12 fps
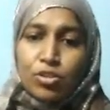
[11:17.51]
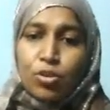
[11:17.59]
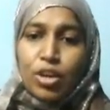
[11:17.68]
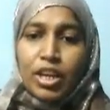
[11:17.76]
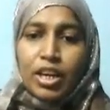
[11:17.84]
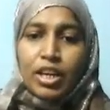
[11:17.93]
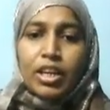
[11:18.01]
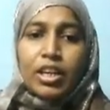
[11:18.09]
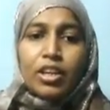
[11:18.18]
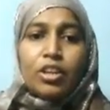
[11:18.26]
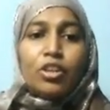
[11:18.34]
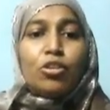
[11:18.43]
square,
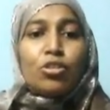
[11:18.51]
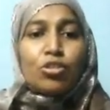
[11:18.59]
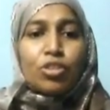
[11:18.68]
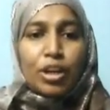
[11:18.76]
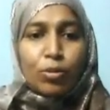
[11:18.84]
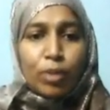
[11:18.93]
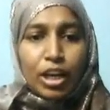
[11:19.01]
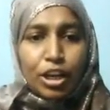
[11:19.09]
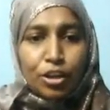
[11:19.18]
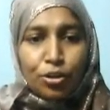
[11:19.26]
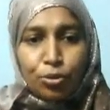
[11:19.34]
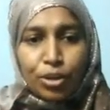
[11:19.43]
you should write
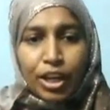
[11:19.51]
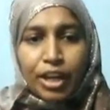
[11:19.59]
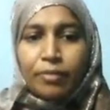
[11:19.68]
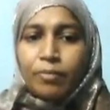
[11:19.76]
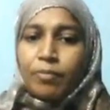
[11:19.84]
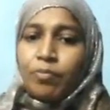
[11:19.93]
only 2n.